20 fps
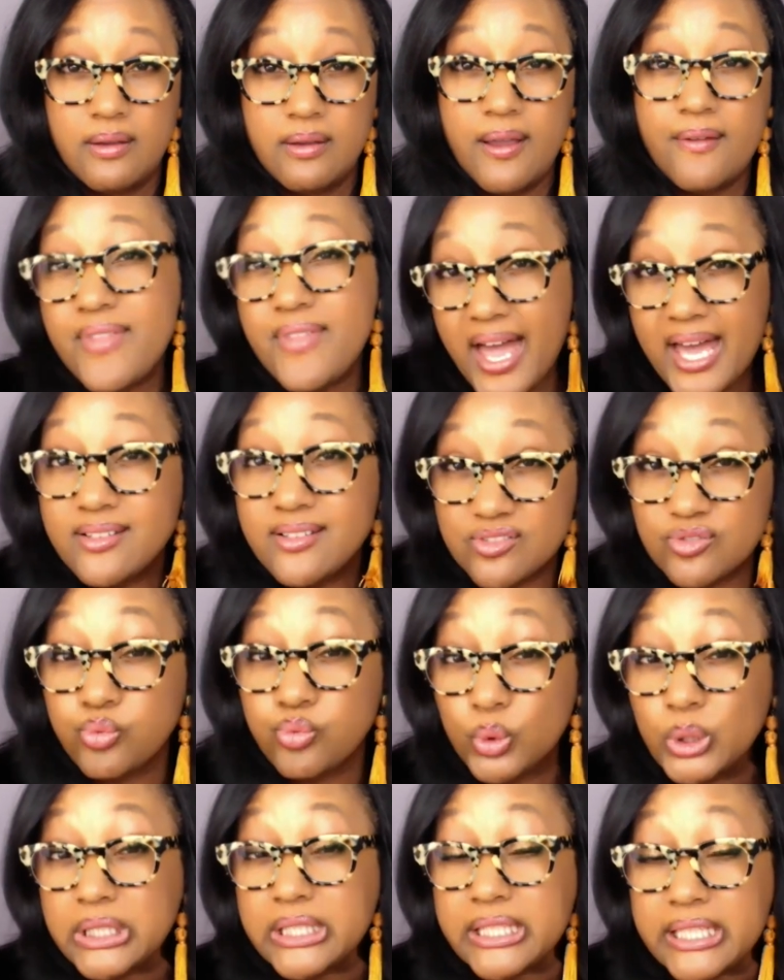And that is
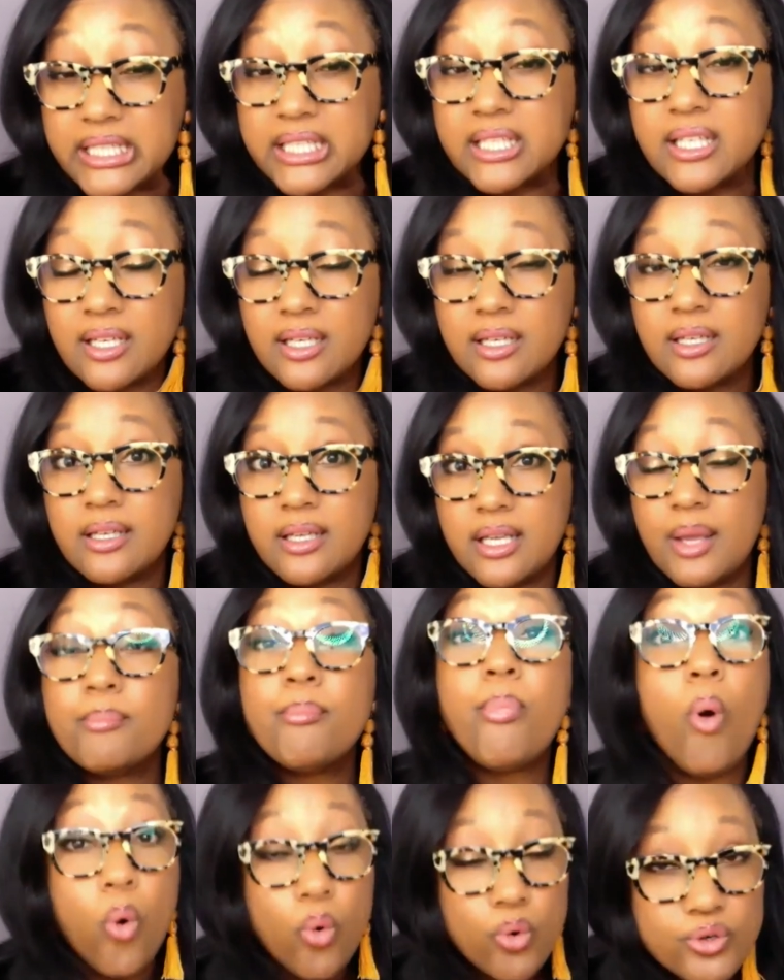really
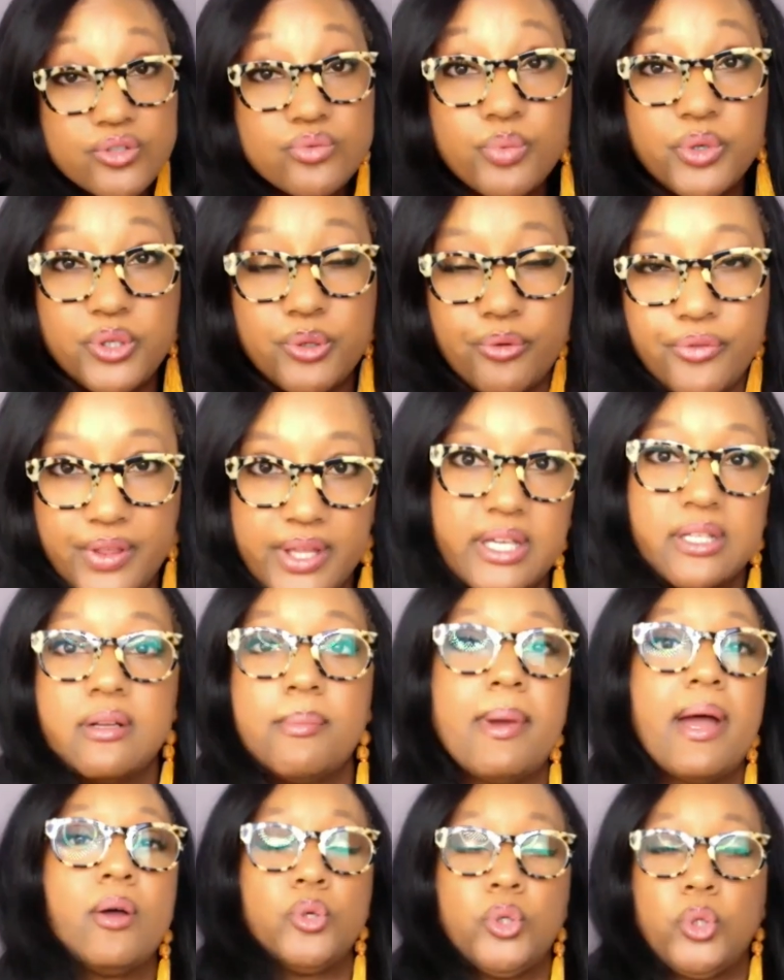important when you're thinking
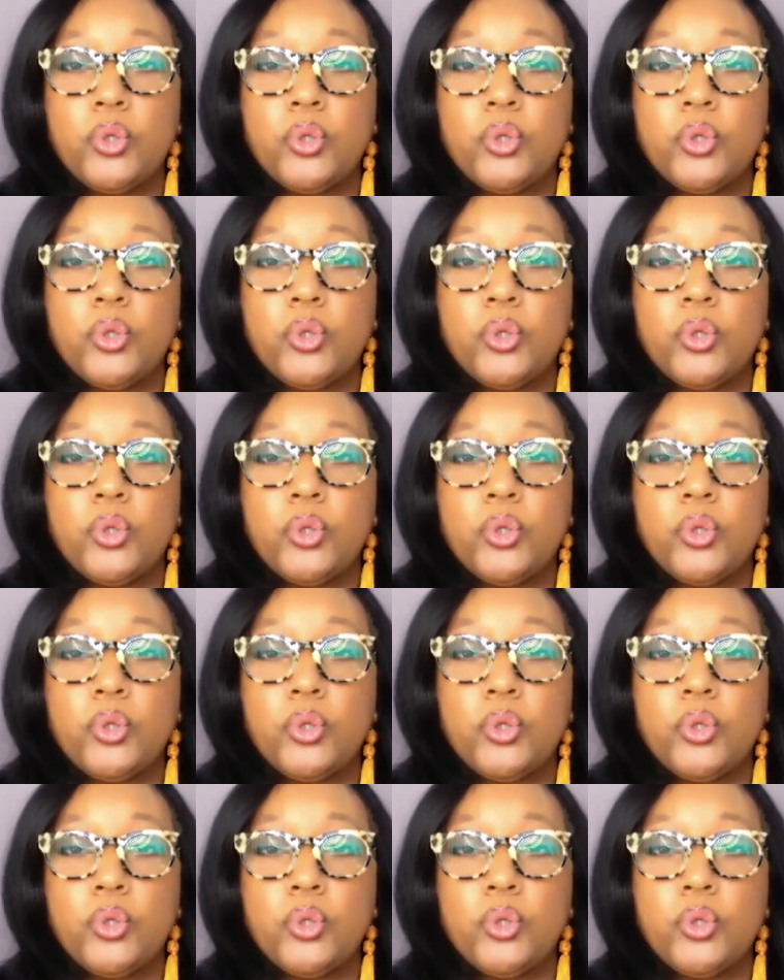about